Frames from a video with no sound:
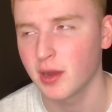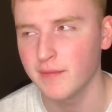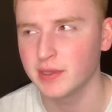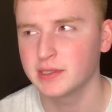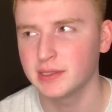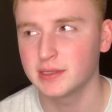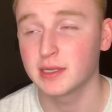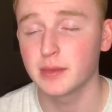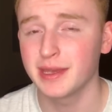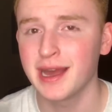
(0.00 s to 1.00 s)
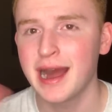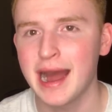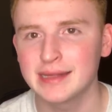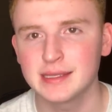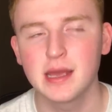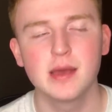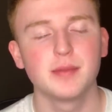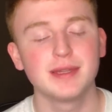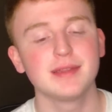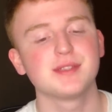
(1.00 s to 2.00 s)
Obviously it's gonna be hot,
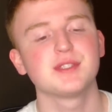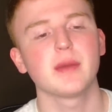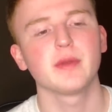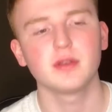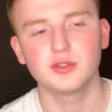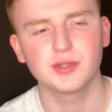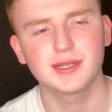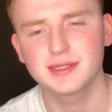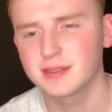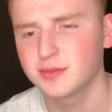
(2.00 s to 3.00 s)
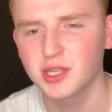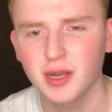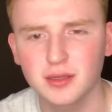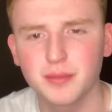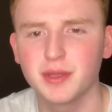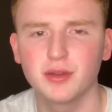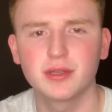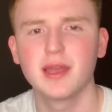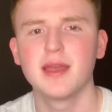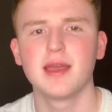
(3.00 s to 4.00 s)
but in the summer you're drinking some chocolate milk